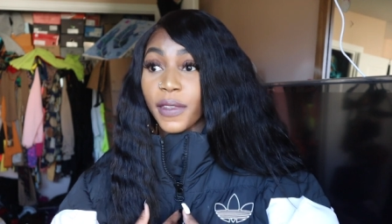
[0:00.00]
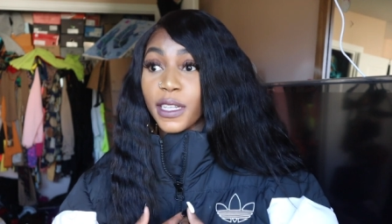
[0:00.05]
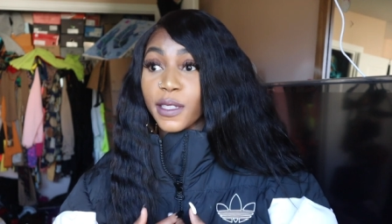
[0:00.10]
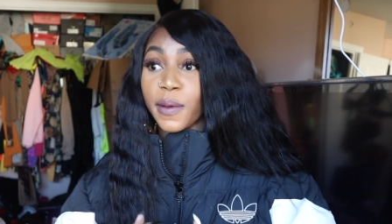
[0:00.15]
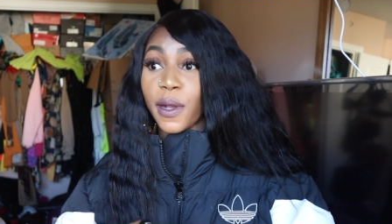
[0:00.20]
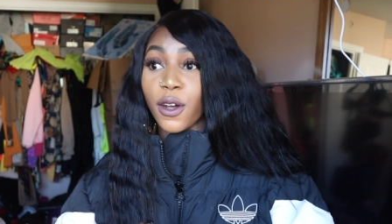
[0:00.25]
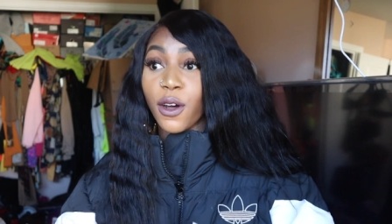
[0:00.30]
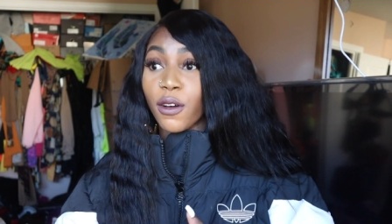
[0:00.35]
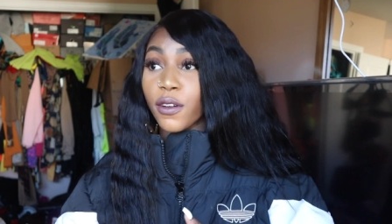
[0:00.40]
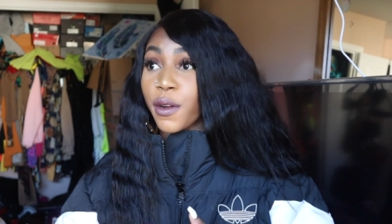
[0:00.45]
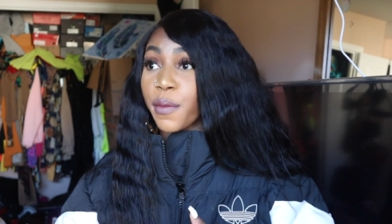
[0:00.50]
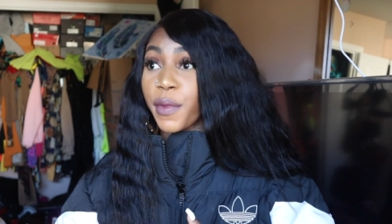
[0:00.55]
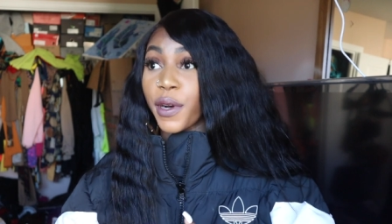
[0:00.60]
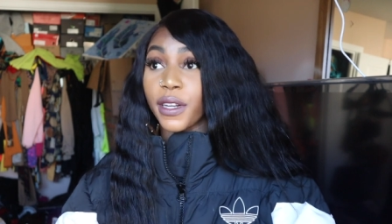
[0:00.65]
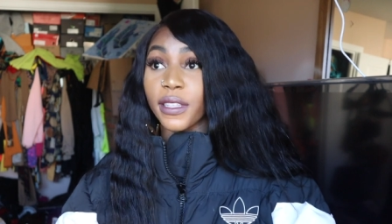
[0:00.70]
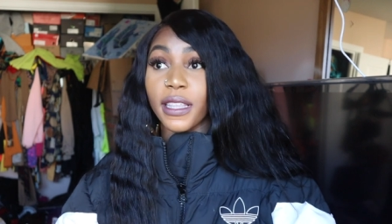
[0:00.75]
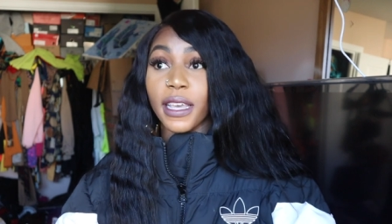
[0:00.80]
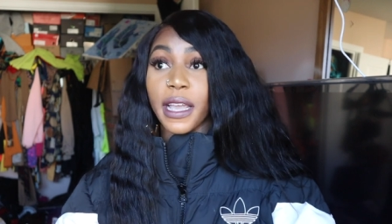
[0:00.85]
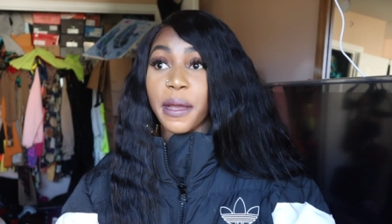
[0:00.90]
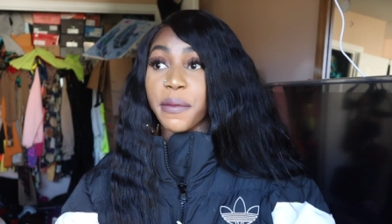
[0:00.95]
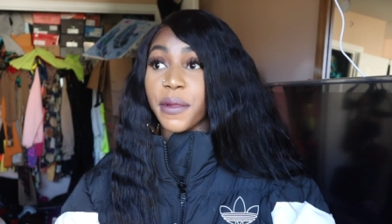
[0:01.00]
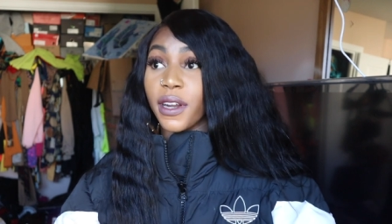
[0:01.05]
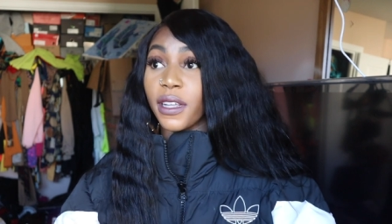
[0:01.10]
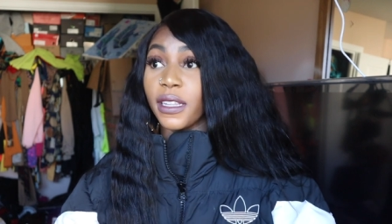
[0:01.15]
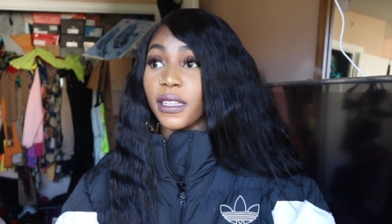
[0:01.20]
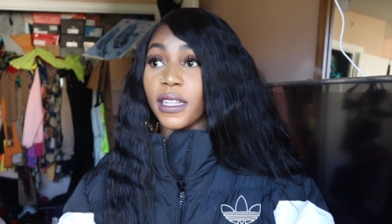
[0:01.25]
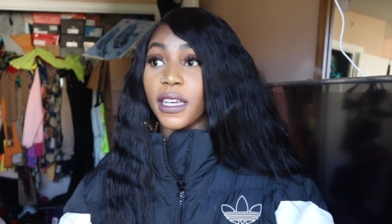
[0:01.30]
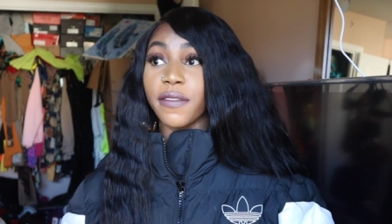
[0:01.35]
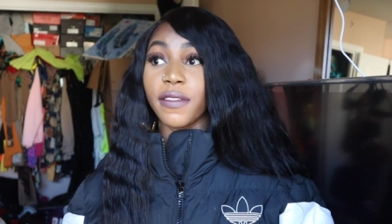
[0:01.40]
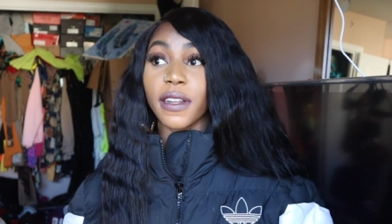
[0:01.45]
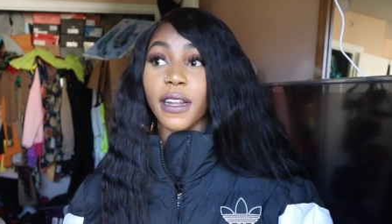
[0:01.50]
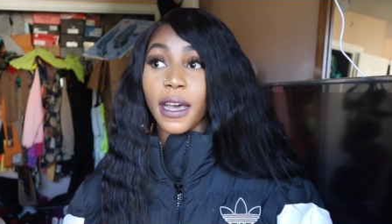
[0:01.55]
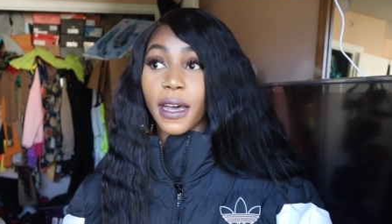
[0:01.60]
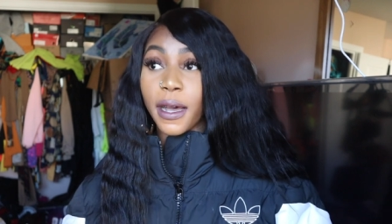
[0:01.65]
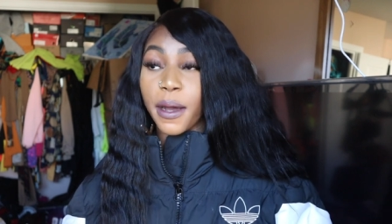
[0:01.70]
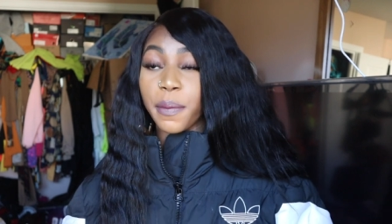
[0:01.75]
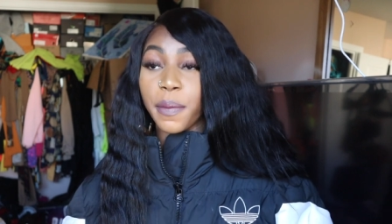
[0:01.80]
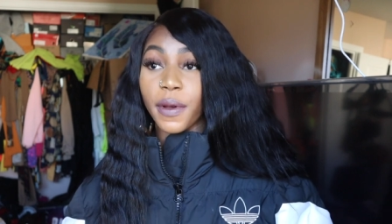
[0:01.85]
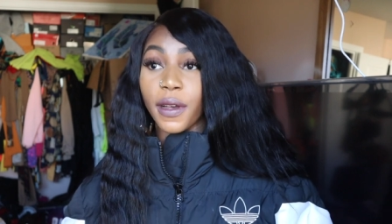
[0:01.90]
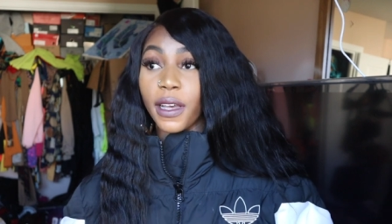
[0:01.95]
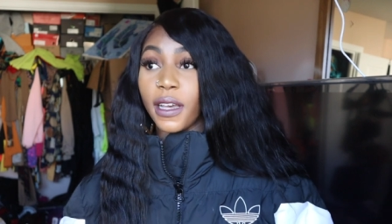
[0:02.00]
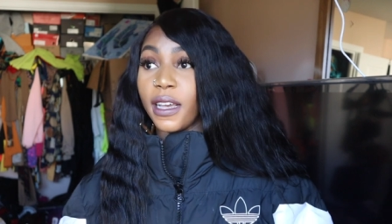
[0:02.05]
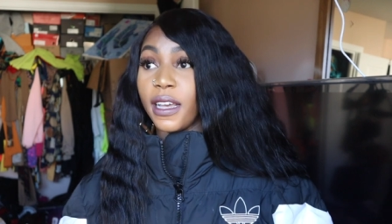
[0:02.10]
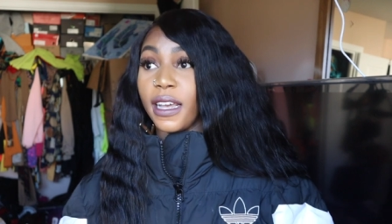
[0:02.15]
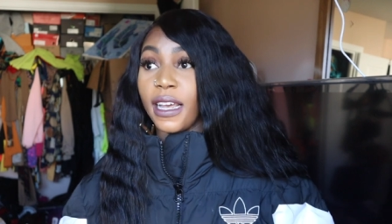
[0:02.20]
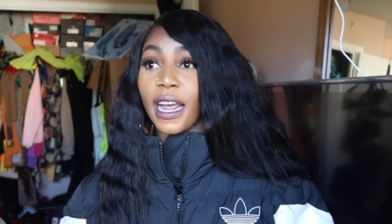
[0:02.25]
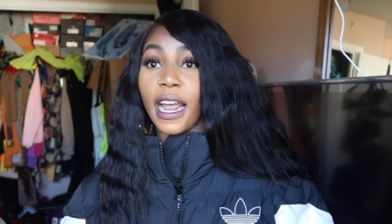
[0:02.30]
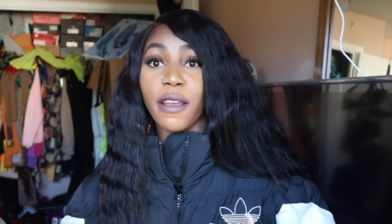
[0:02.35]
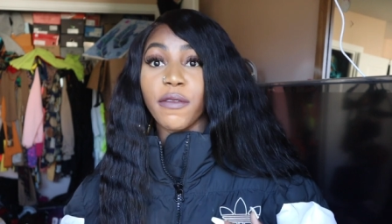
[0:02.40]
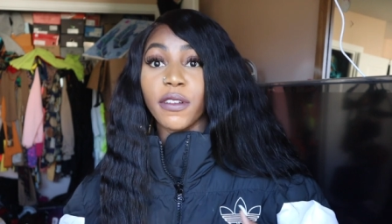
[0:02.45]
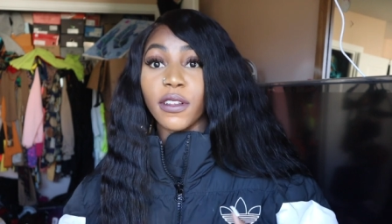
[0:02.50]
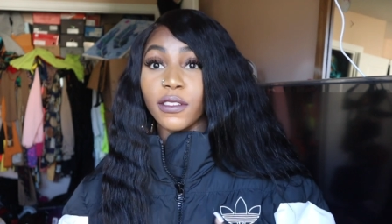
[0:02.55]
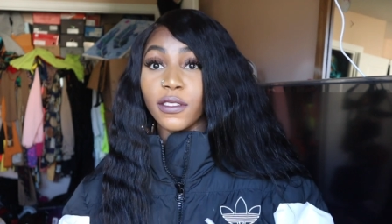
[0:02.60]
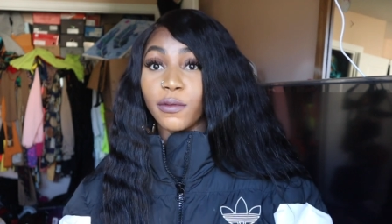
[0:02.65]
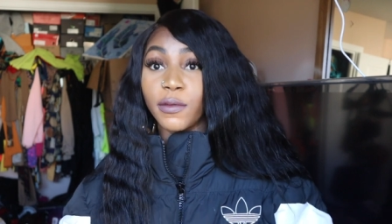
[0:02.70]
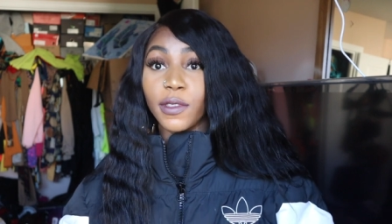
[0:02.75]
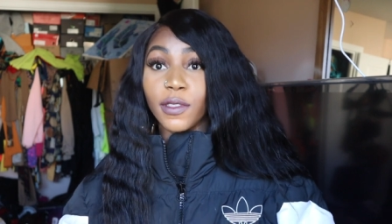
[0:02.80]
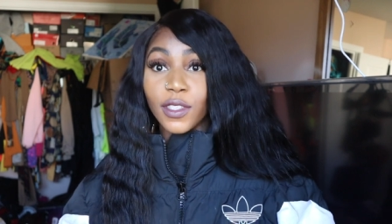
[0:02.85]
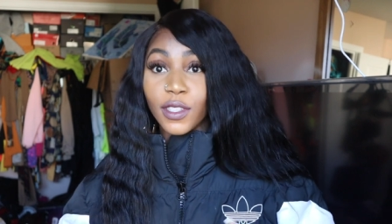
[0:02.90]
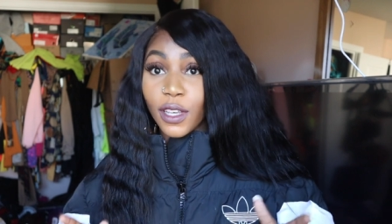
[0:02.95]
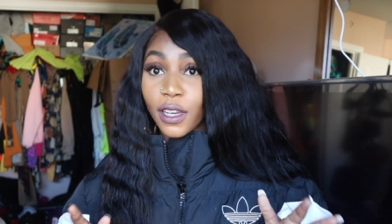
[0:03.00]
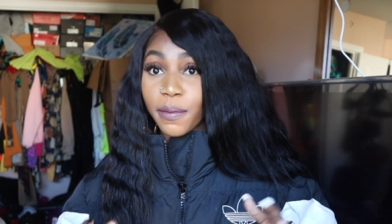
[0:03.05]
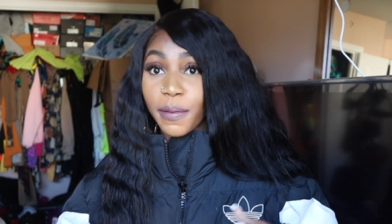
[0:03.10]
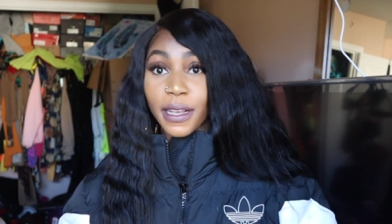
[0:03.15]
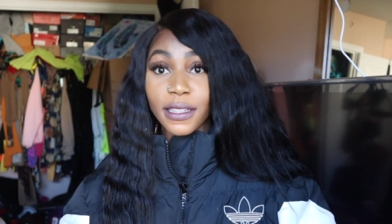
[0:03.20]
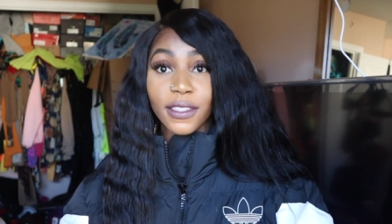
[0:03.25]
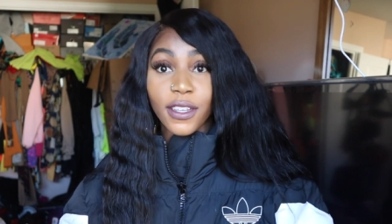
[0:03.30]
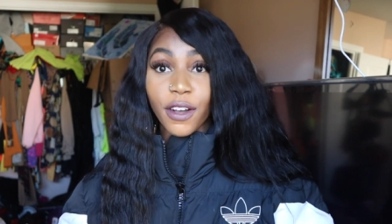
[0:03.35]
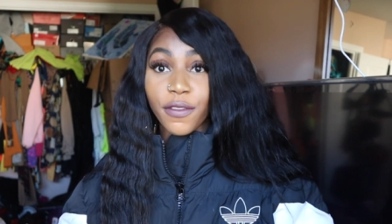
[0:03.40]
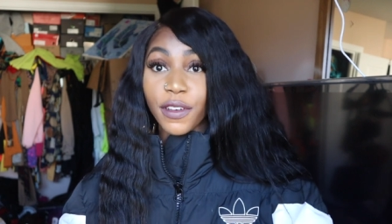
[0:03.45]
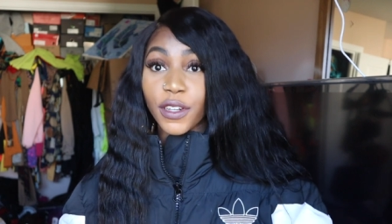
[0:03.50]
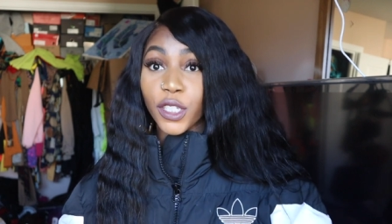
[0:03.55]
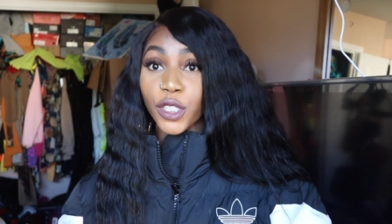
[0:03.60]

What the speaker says: It's my golden birthday, I'm gonna live it up. I even took myself